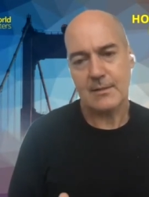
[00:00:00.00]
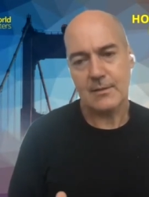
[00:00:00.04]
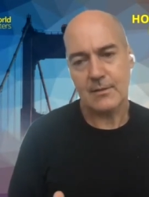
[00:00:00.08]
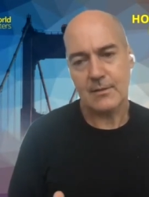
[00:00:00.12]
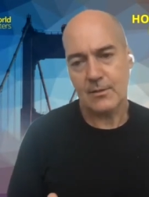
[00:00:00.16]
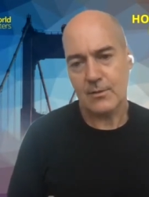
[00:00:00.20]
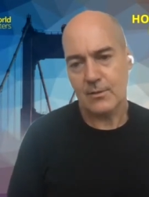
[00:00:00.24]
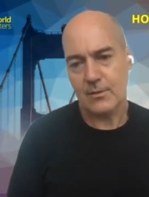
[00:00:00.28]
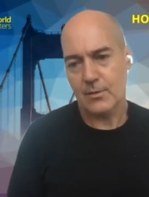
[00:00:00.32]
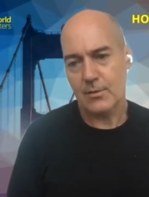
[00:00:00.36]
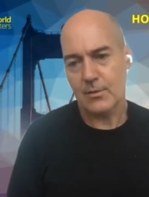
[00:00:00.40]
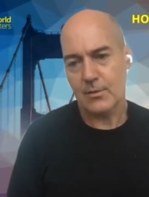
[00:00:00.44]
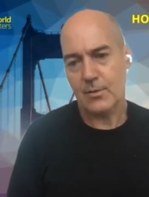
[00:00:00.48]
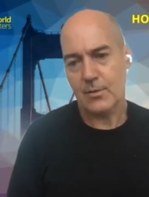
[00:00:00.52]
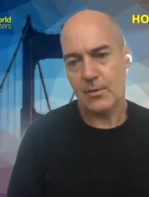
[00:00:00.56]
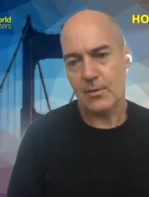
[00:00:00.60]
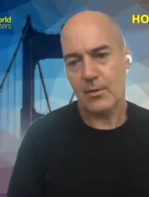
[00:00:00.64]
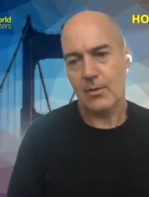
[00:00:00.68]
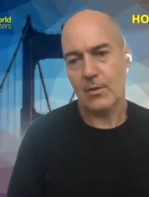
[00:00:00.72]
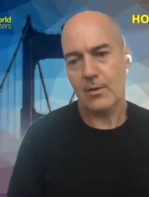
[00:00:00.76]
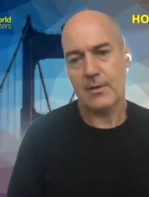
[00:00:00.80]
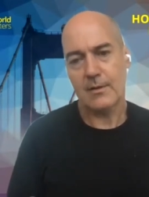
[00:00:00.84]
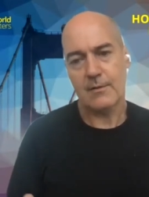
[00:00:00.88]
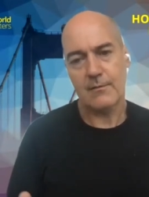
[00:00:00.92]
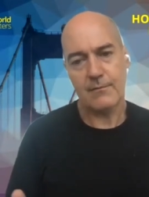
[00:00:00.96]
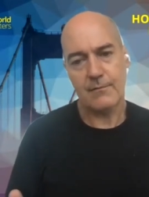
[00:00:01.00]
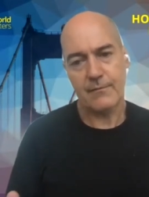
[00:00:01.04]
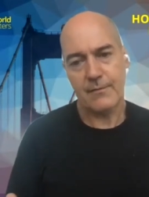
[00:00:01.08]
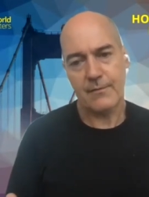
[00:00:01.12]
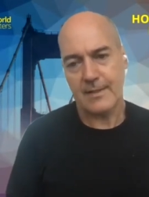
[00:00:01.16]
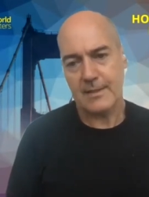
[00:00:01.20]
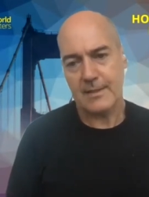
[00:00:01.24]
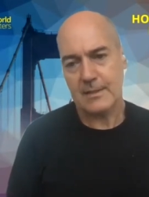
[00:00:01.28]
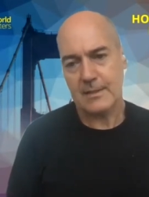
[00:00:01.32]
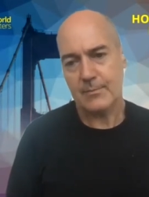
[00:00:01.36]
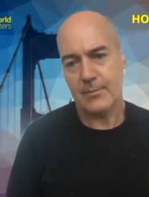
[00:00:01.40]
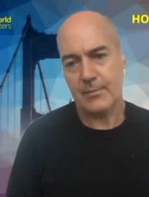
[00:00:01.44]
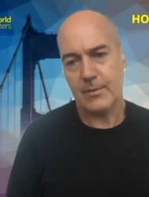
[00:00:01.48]
and Google and
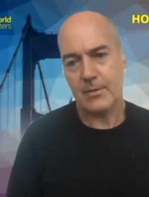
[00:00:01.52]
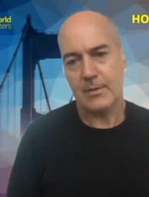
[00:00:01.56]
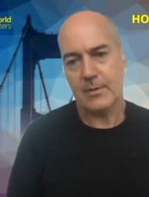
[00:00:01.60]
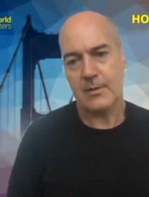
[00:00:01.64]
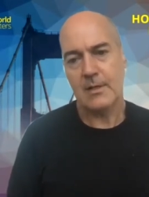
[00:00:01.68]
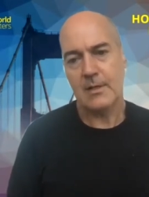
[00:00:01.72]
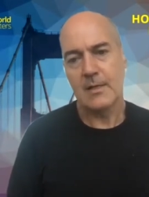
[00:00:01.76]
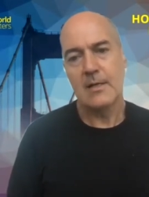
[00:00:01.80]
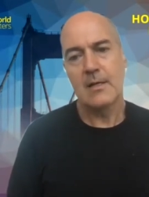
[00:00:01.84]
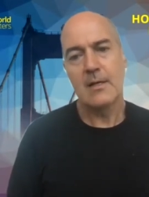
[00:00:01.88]
Facebook